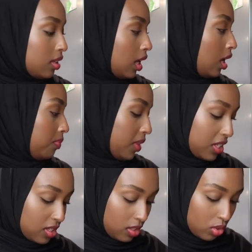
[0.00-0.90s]

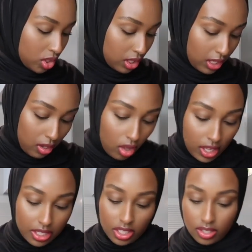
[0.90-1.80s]
That's usually like
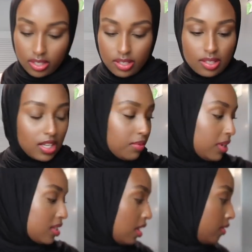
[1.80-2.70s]
all I need to sustain
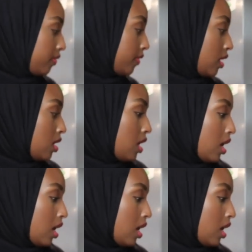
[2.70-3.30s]
myself.